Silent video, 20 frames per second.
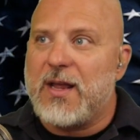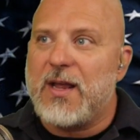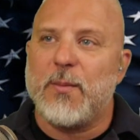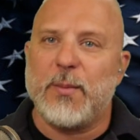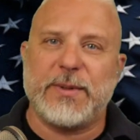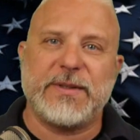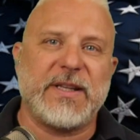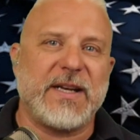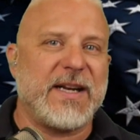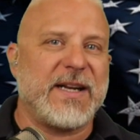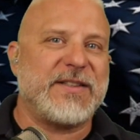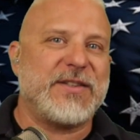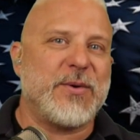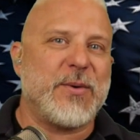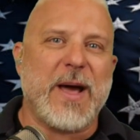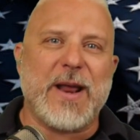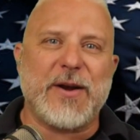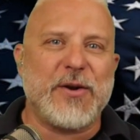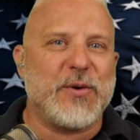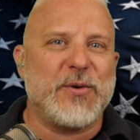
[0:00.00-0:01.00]
But then again, too,
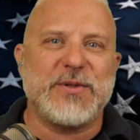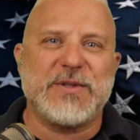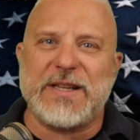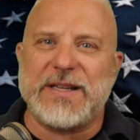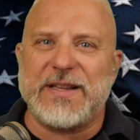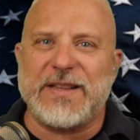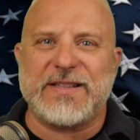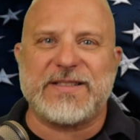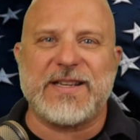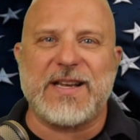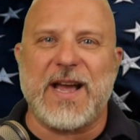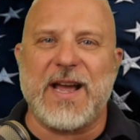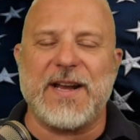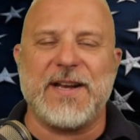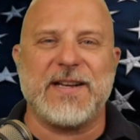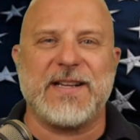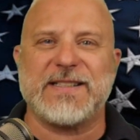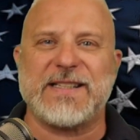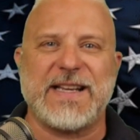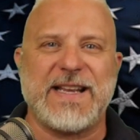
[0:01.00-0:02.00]
I don't know who's on the other side
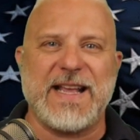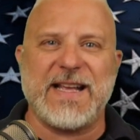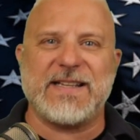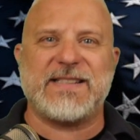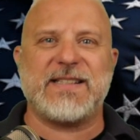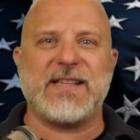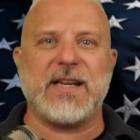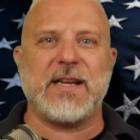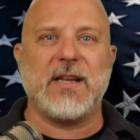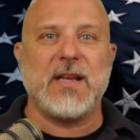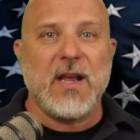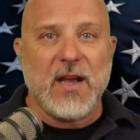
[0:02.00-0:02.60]
because I can't see.